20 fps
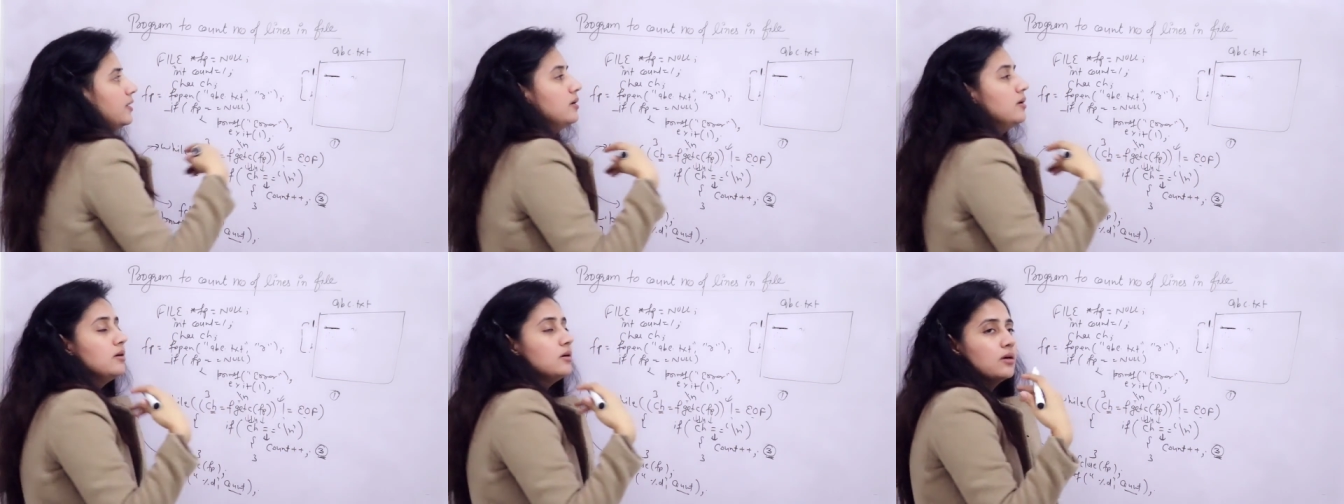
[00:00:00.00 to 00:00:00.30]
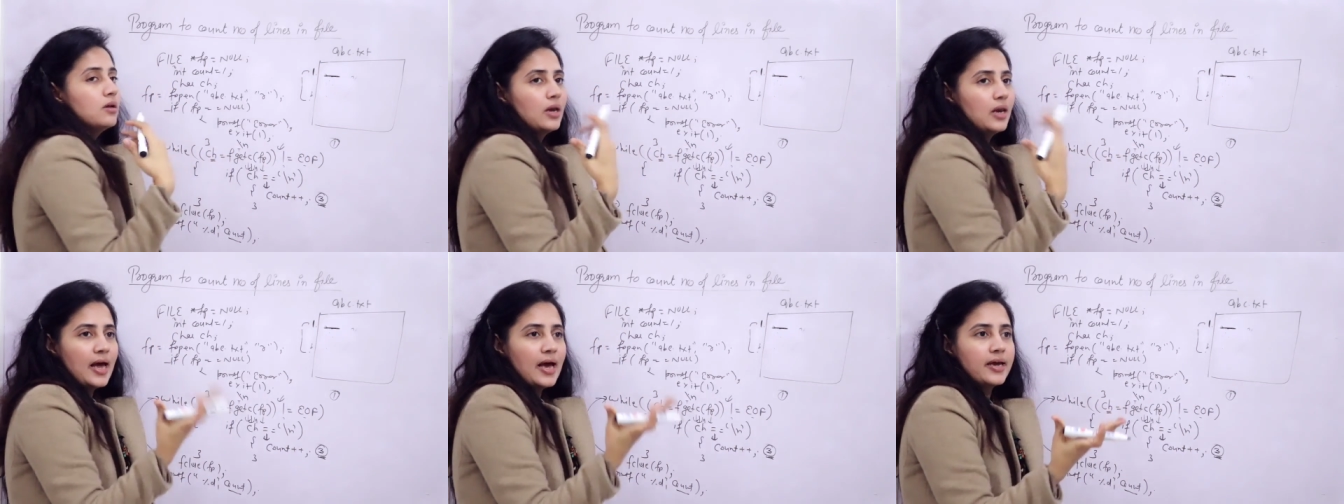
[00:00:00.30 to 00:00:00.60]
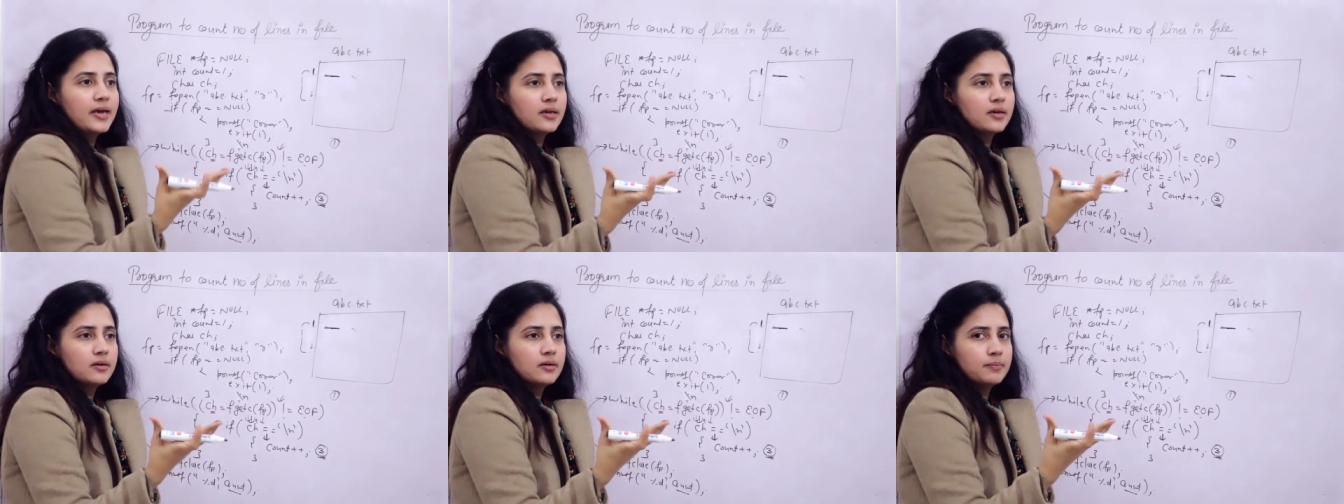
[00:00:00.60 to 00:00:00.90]
in a
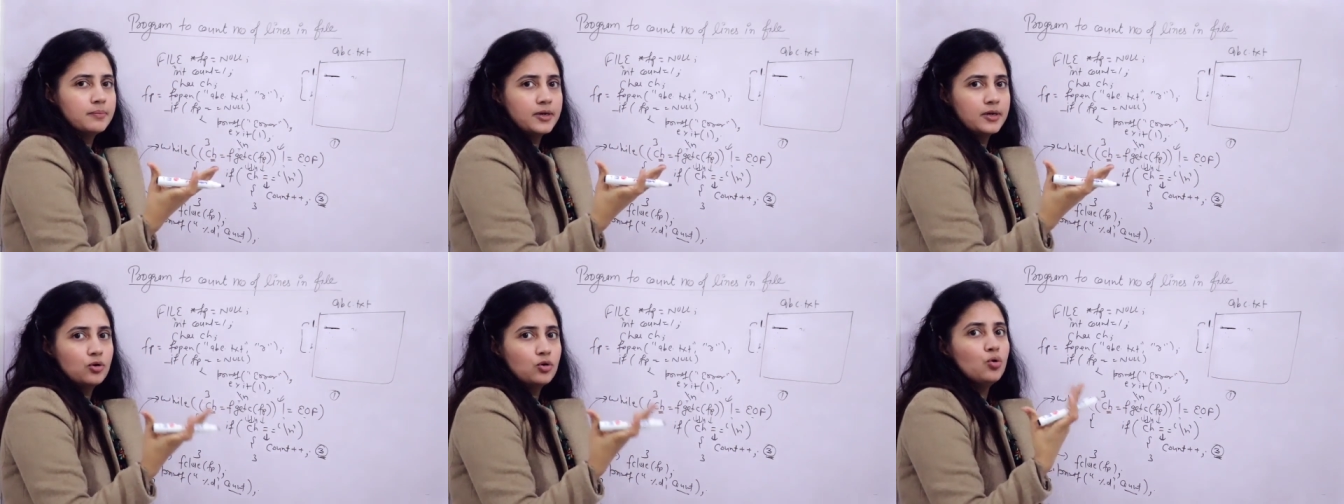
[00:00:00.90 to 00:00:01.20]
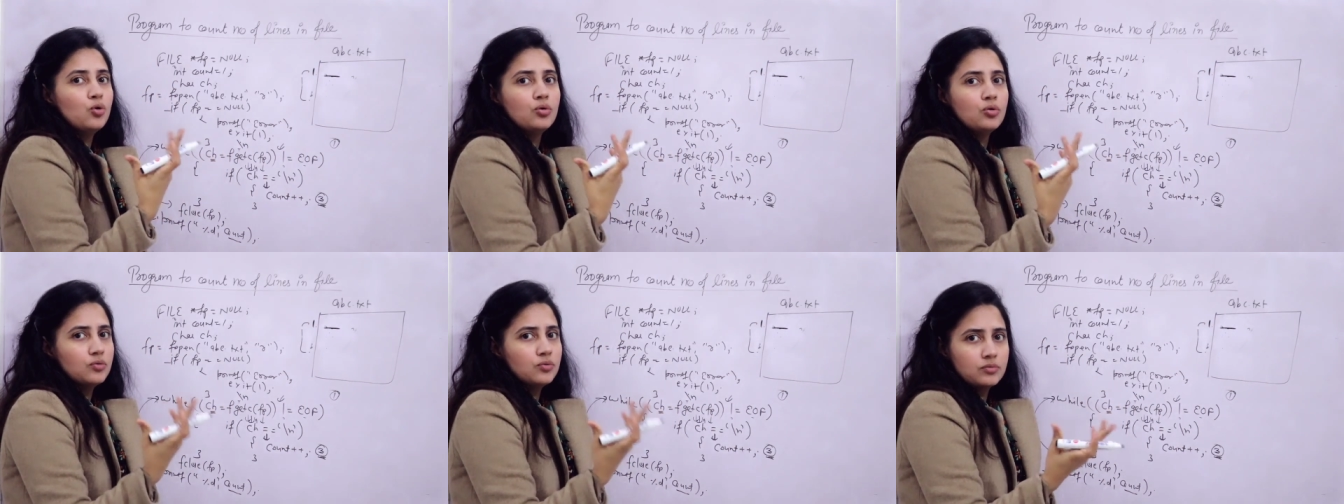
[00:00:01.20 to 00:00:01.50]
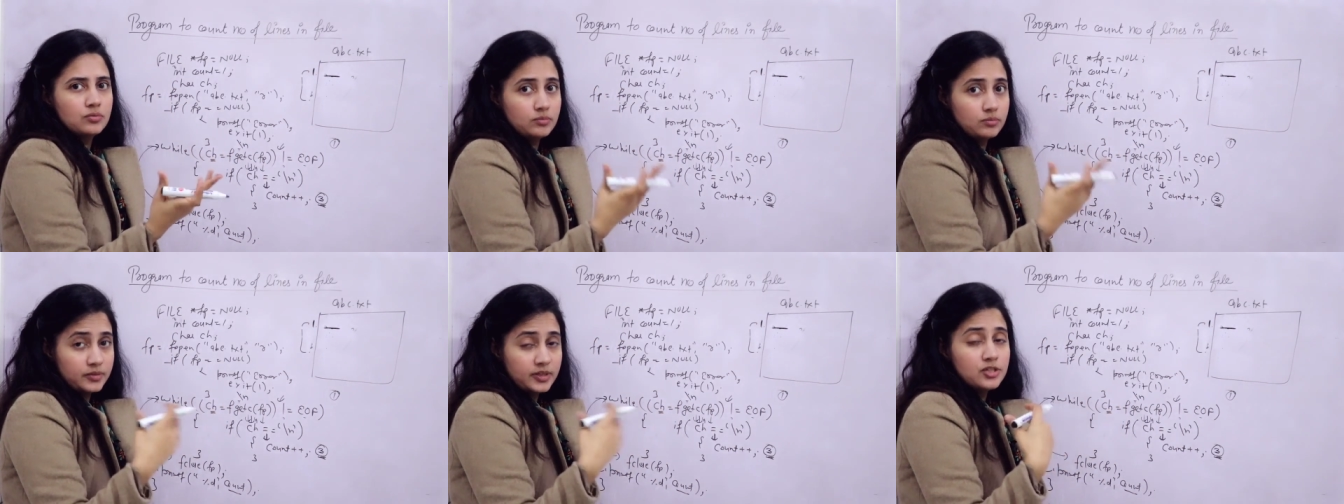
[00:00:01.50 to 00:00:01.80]
line, but no,
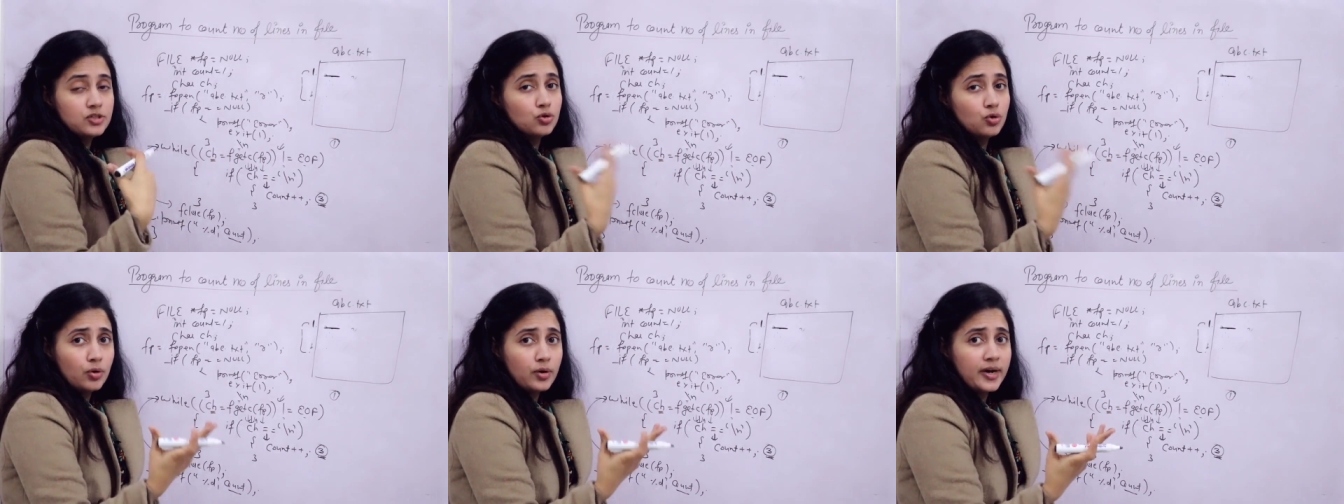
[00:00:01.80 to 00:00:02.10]
there is